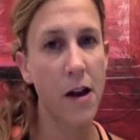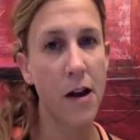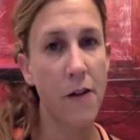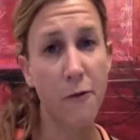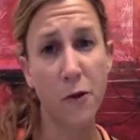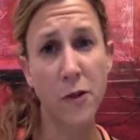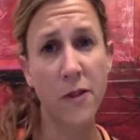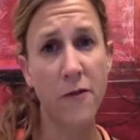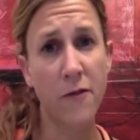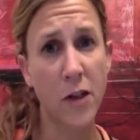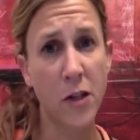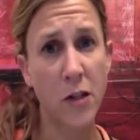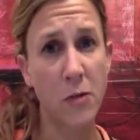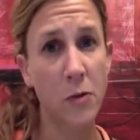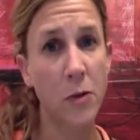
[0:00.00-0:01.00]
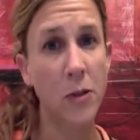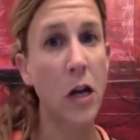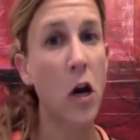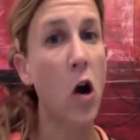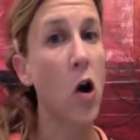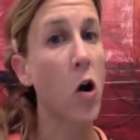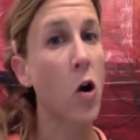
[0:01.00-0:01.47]
fruits and vegetables that
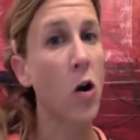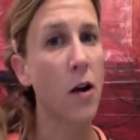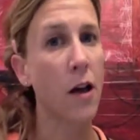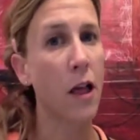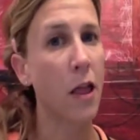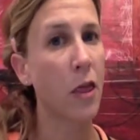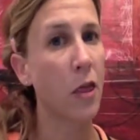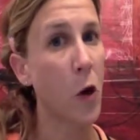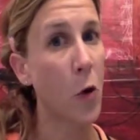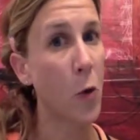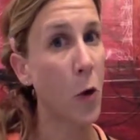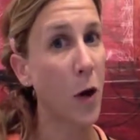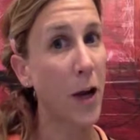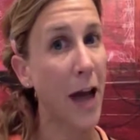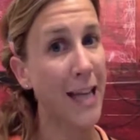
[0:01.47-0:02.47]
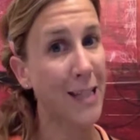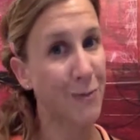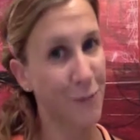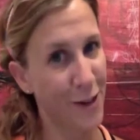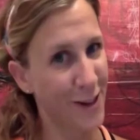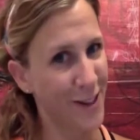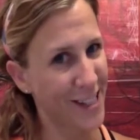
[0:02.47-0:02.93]
are lower gas
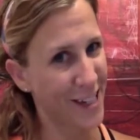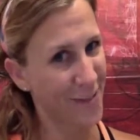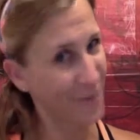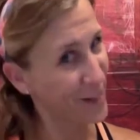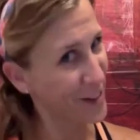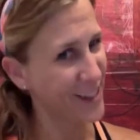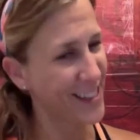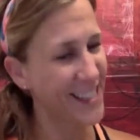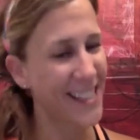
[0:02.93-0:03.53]
producing foods.